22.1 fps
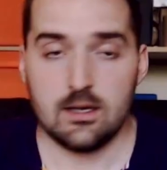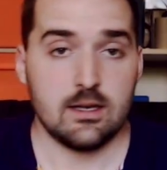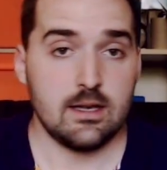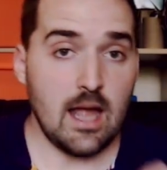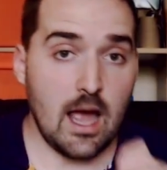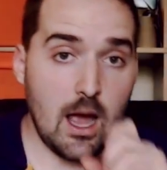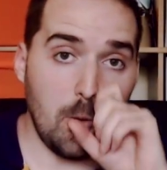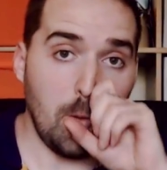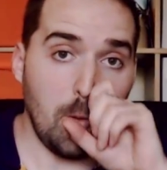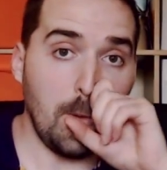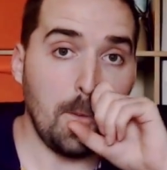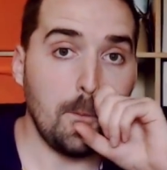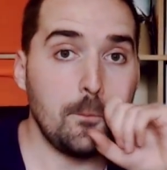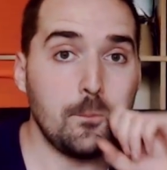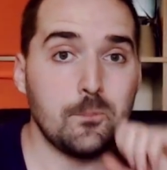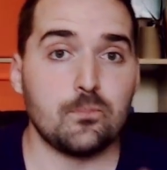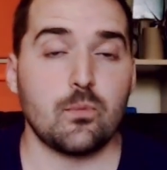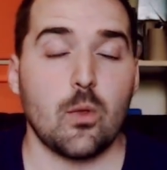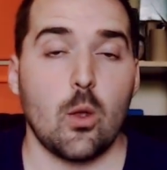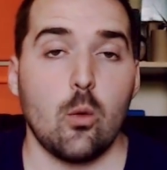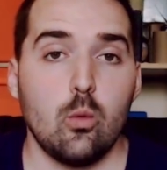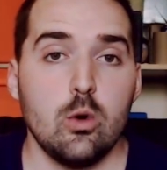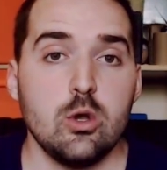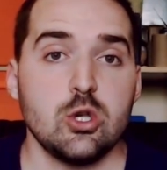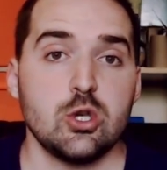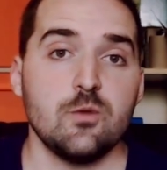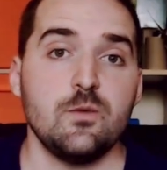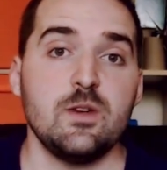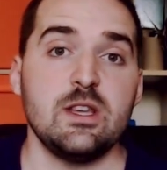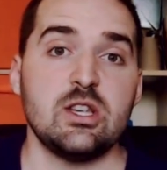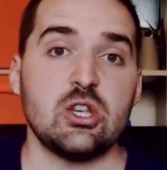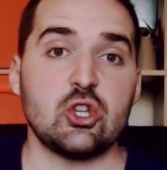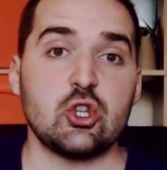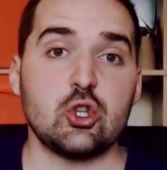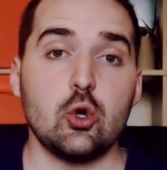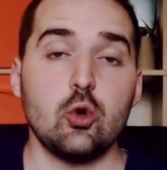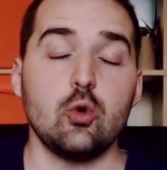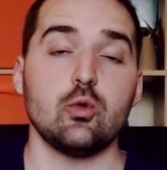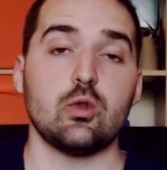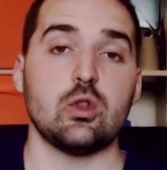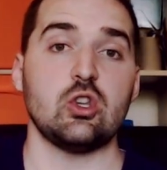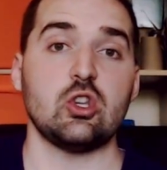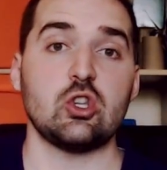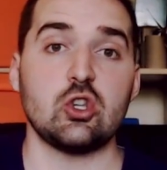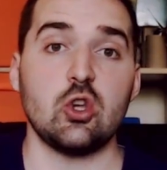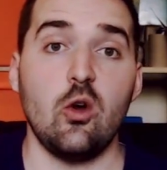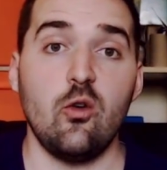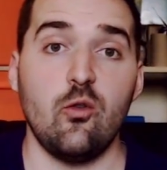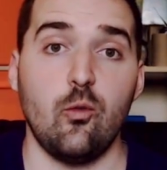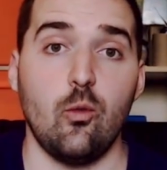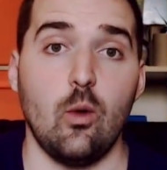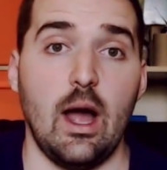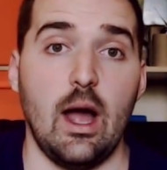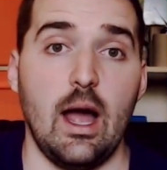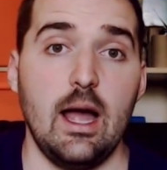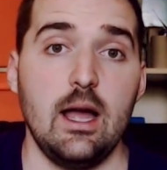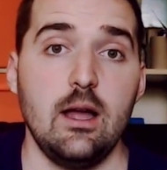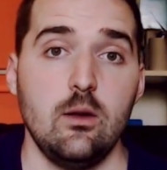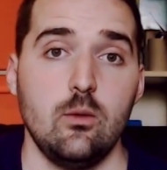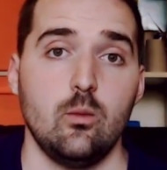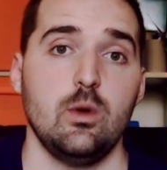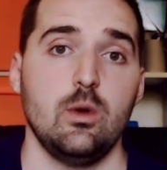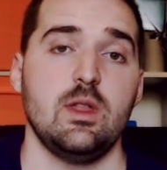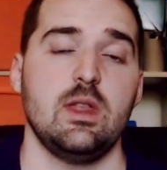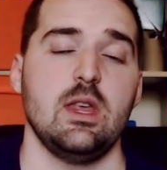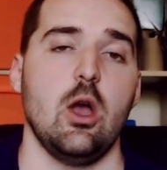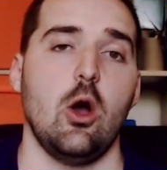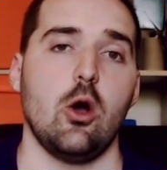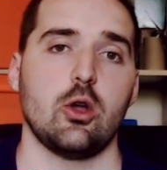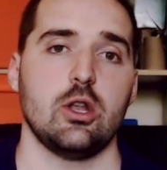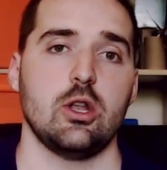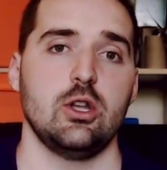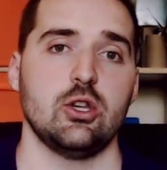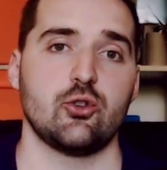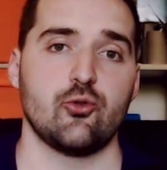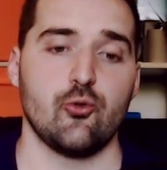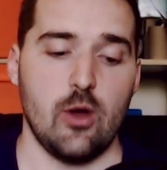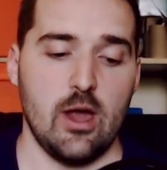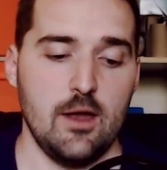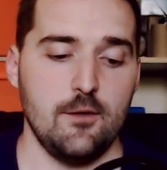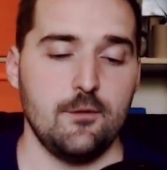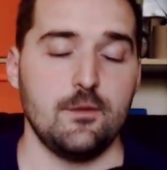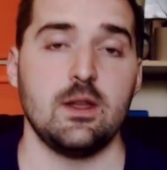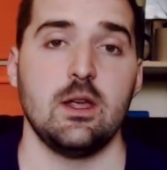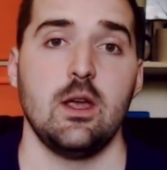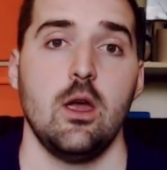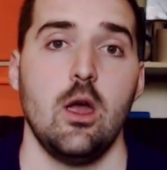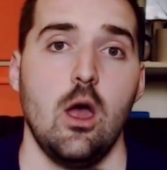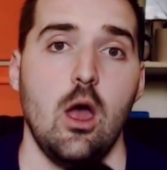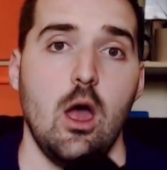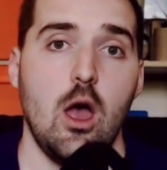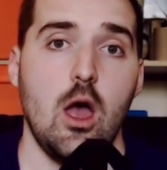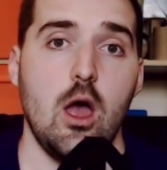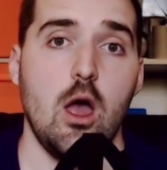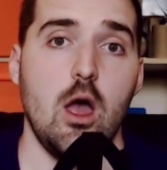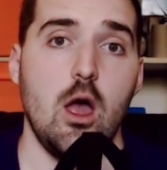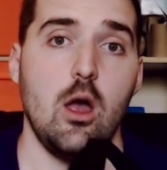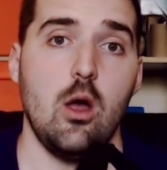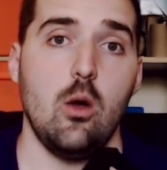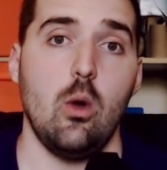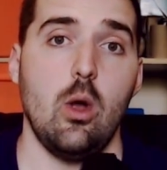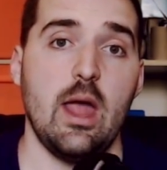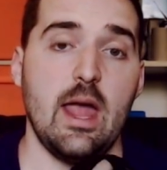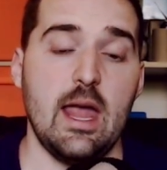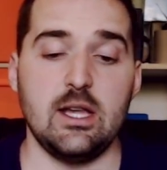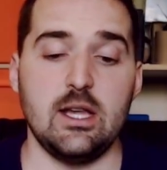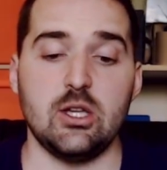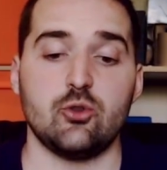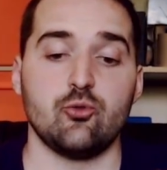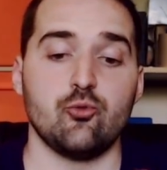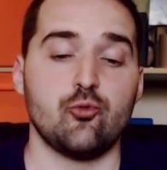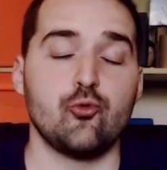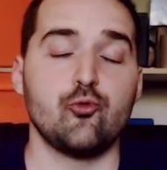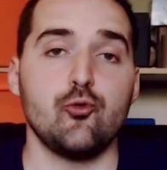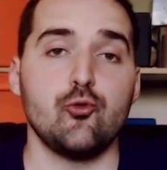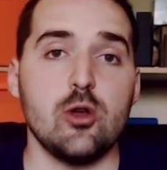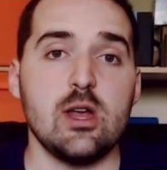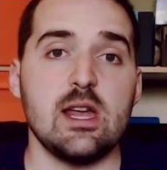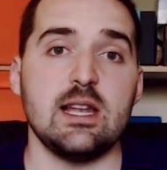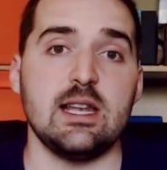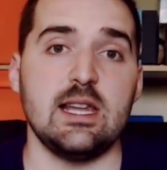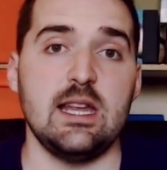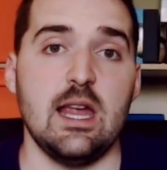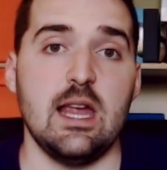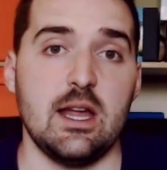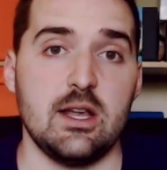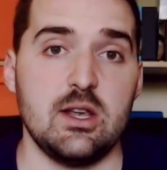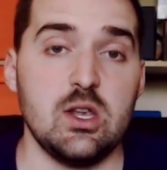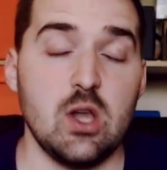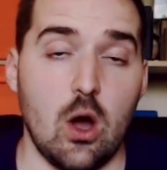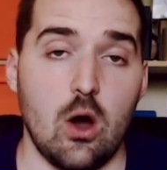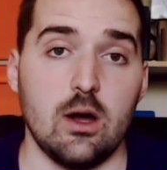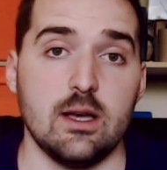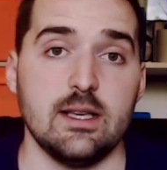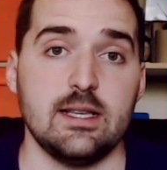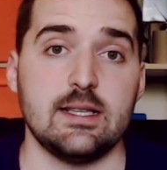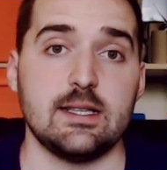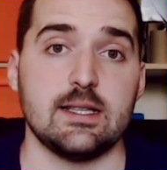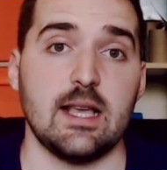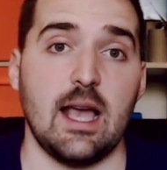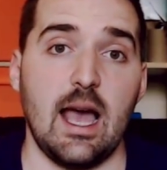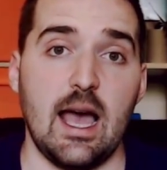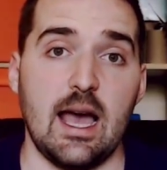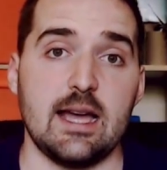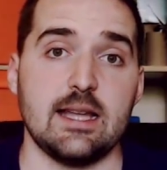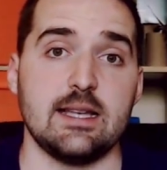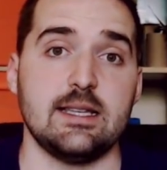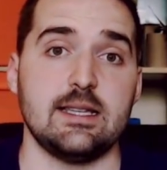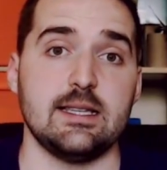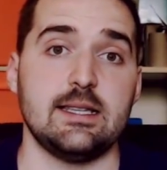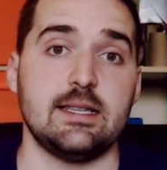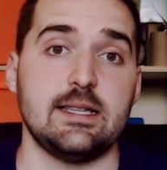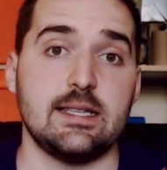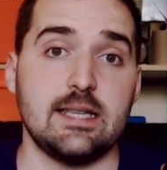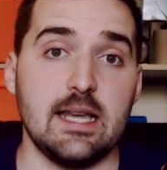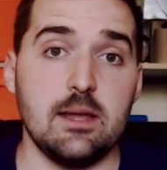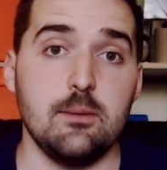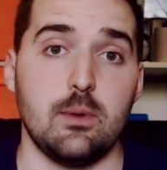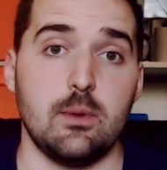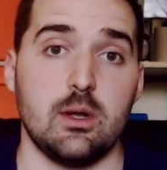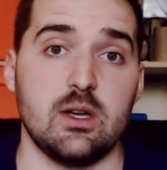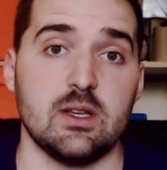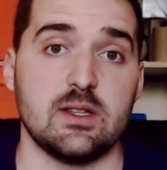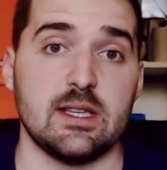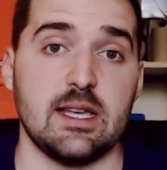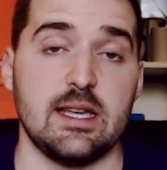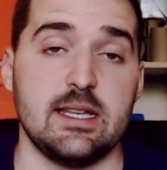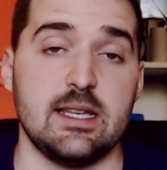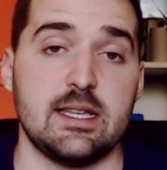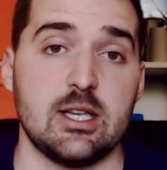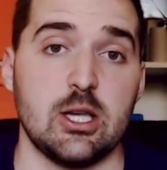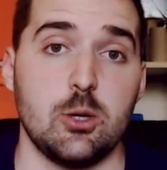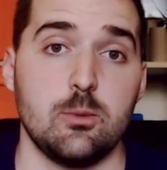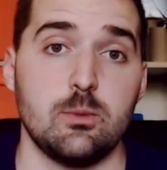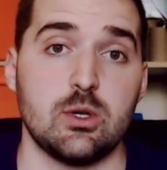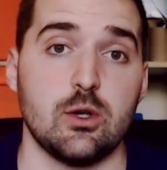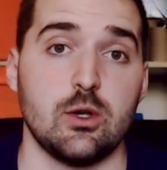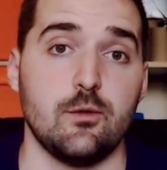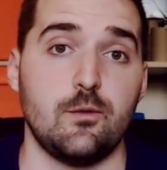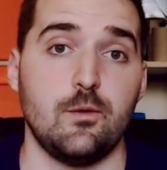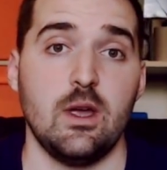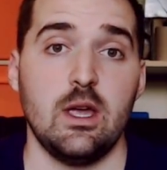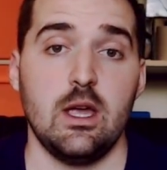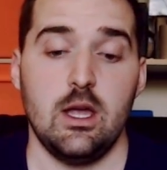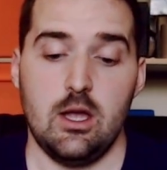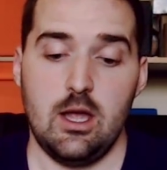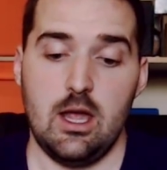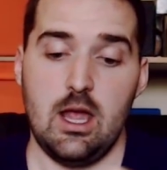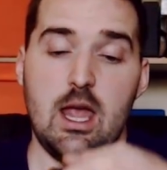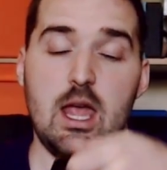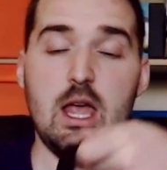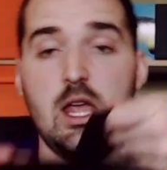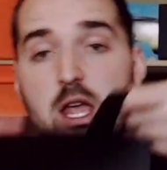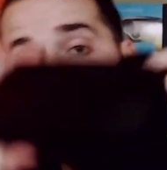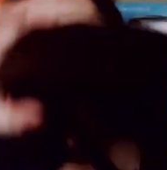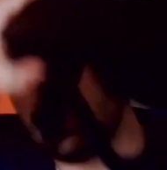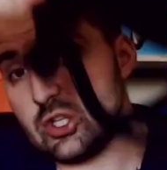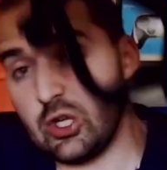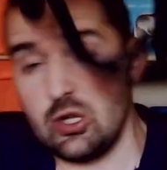Now, once you've installed the software with the Oculus Rift, it's really nice and seamless in terms of, as